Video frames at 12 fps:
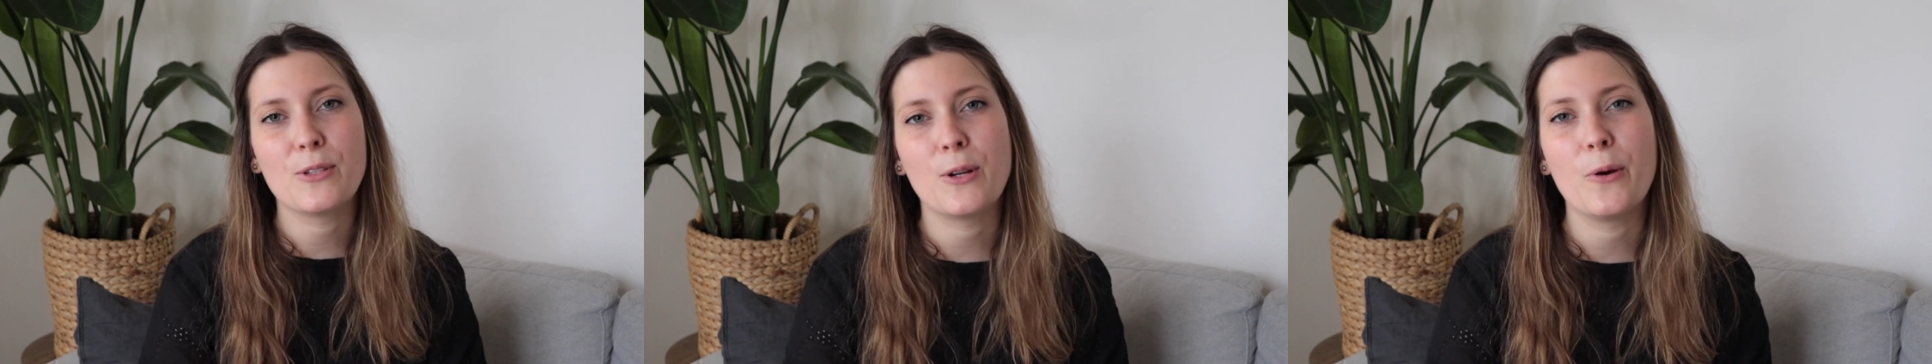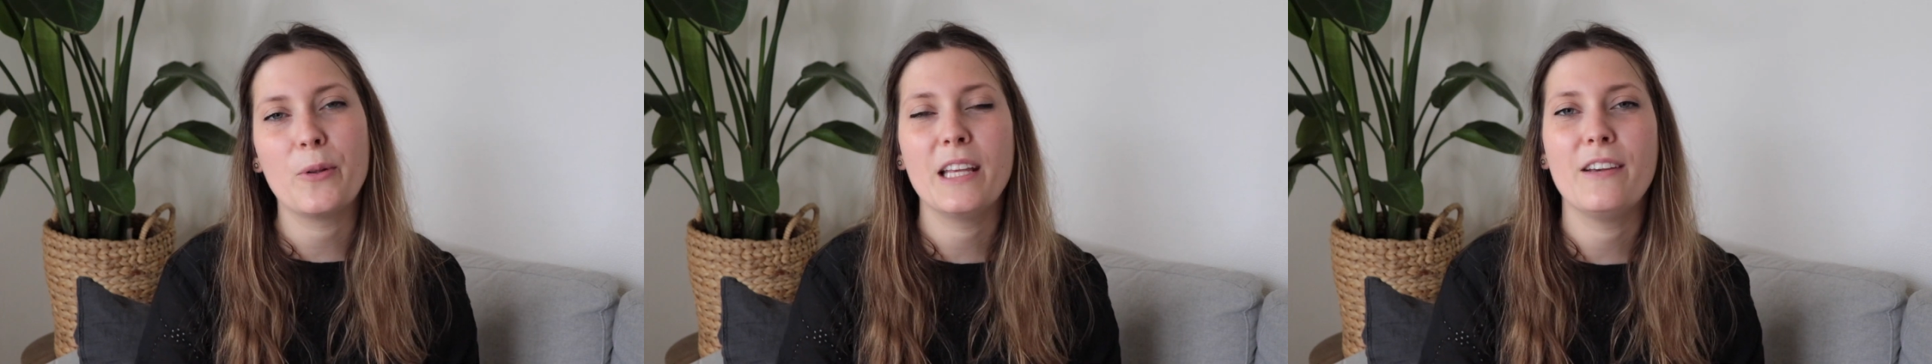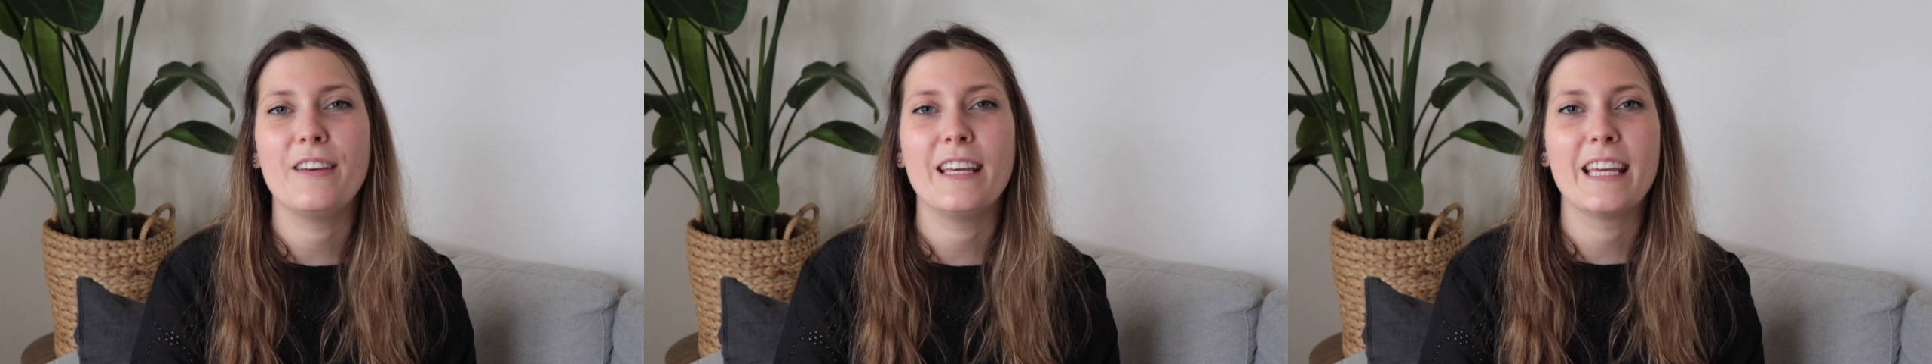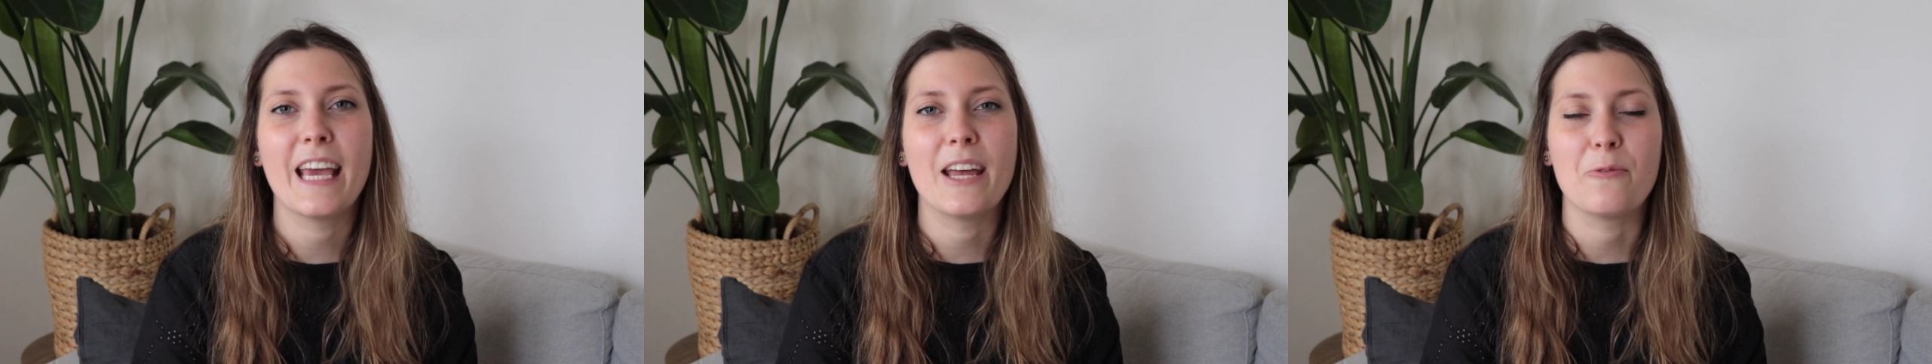slow
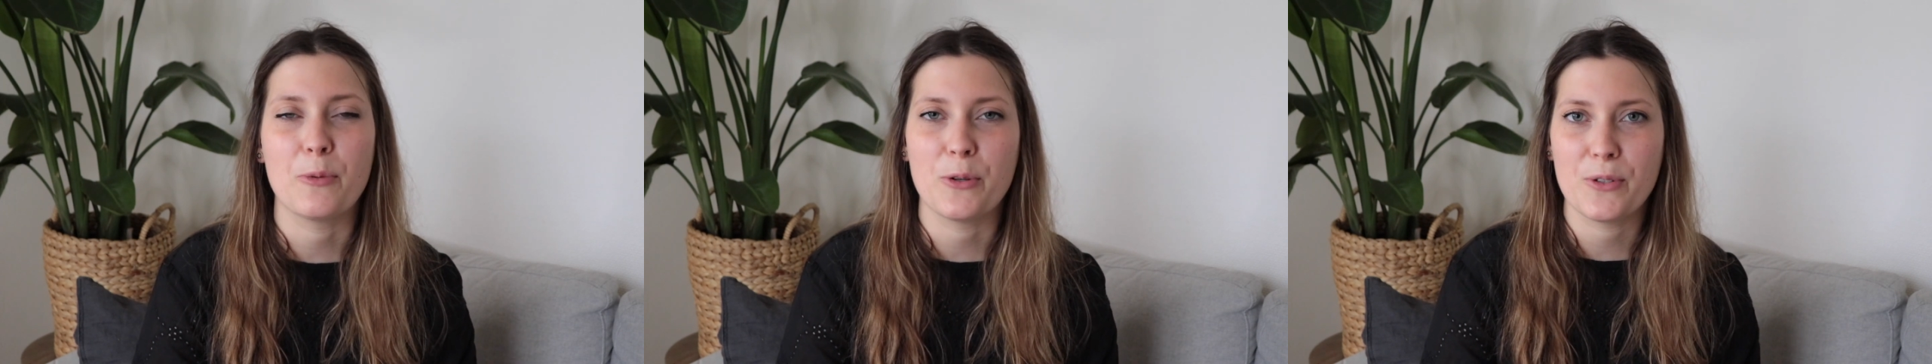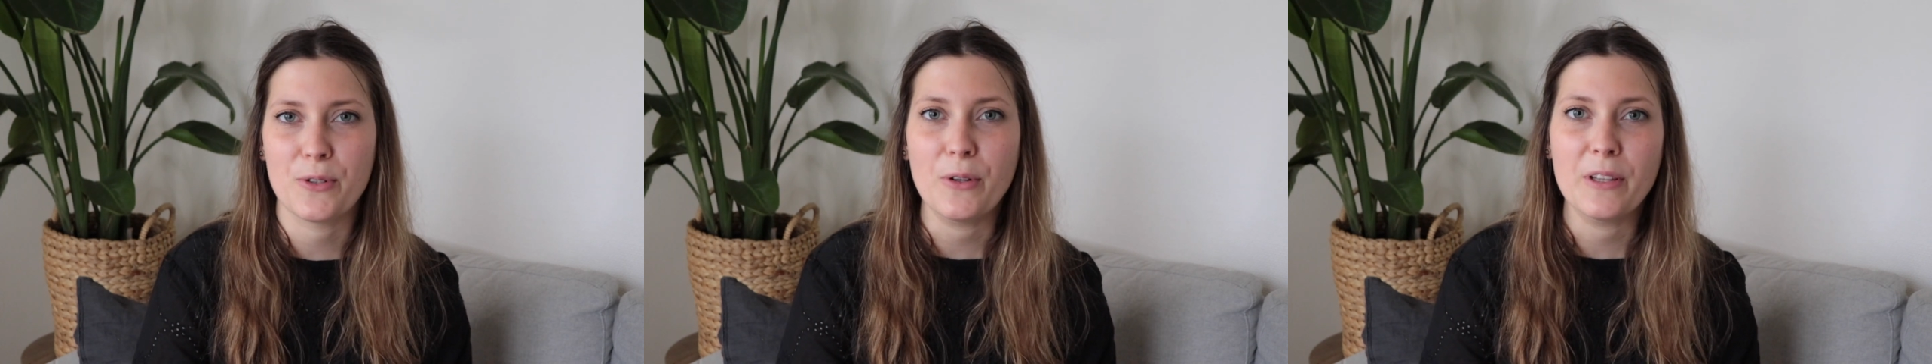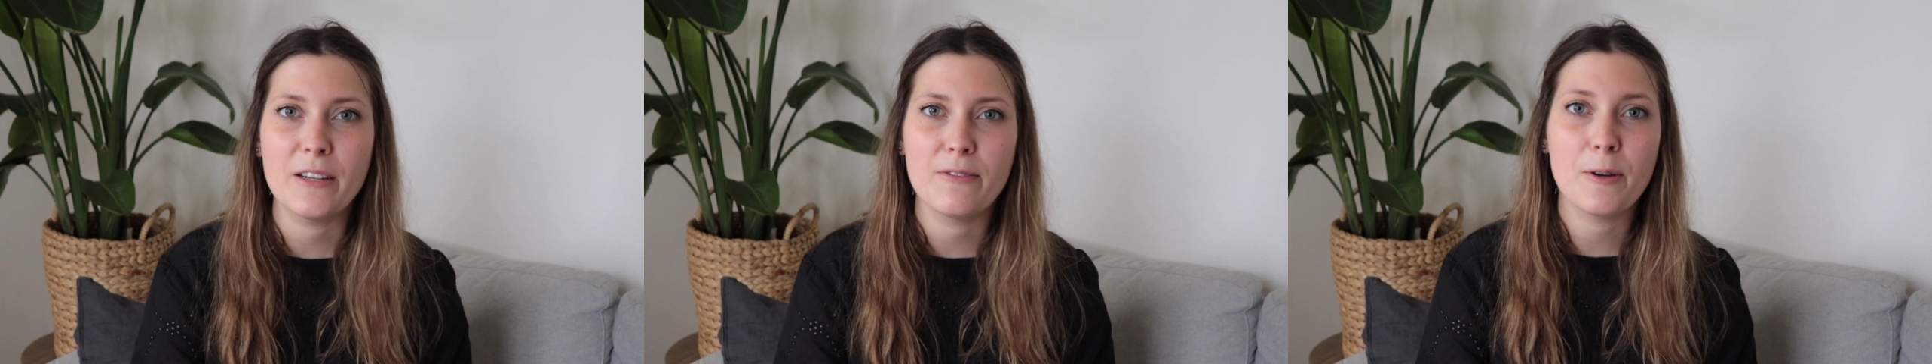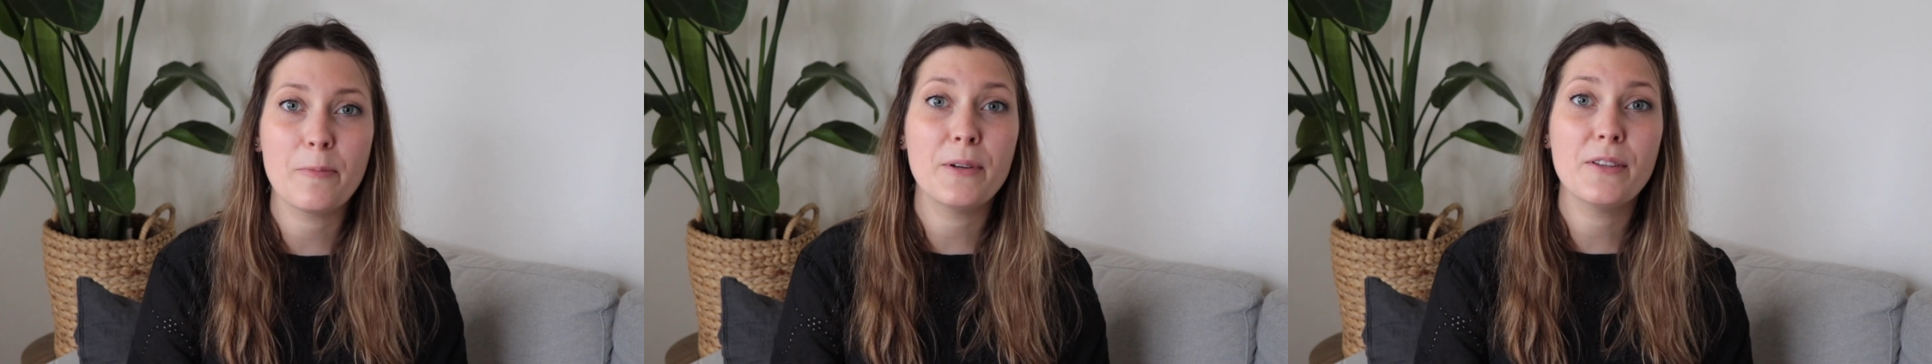living and personal
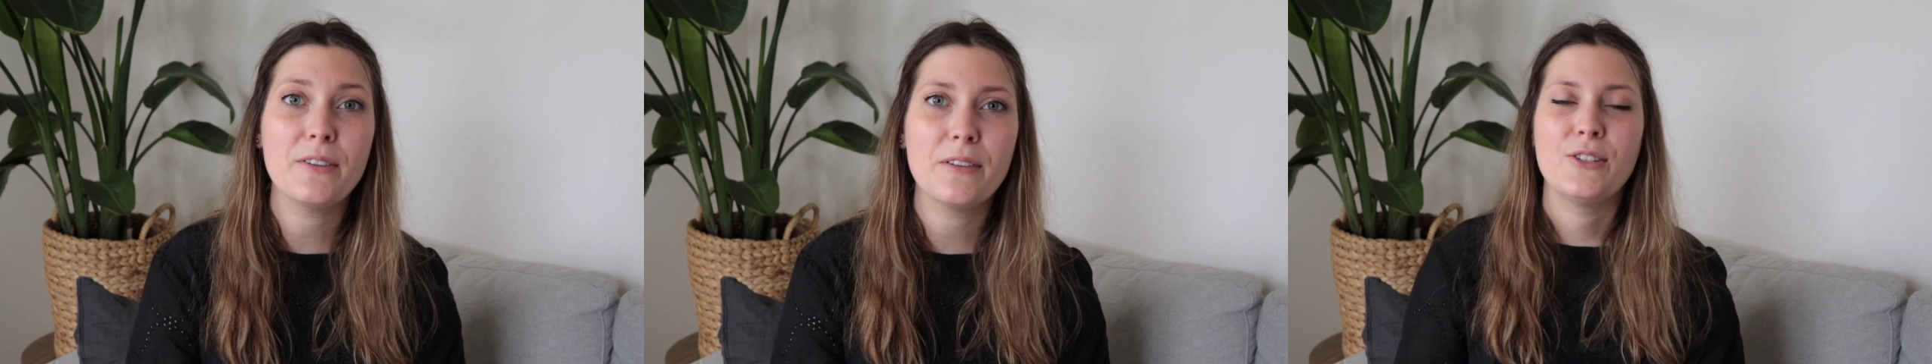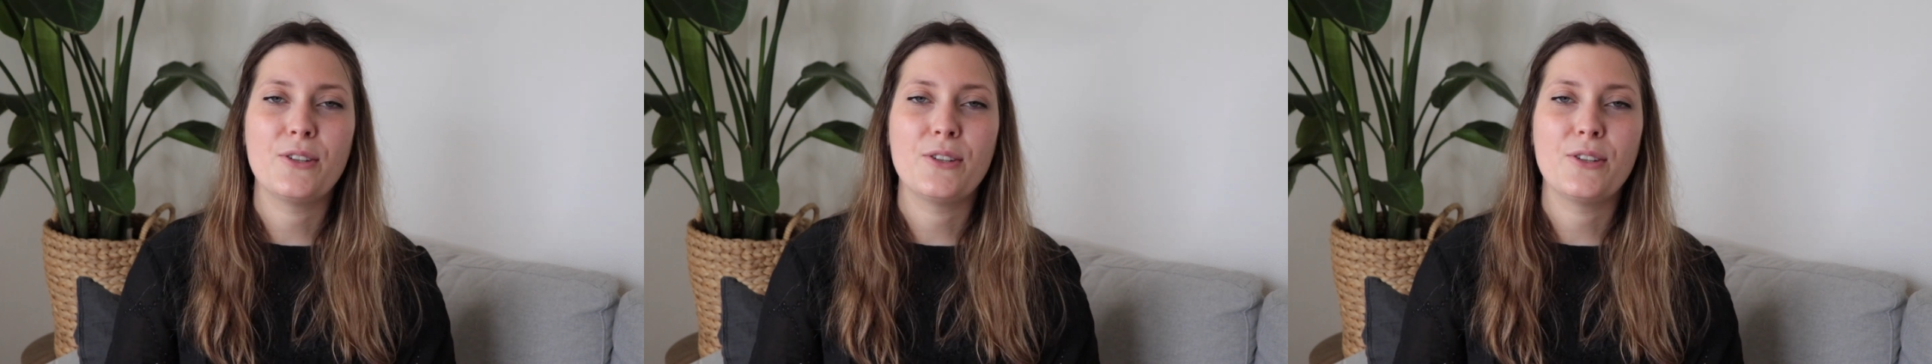development.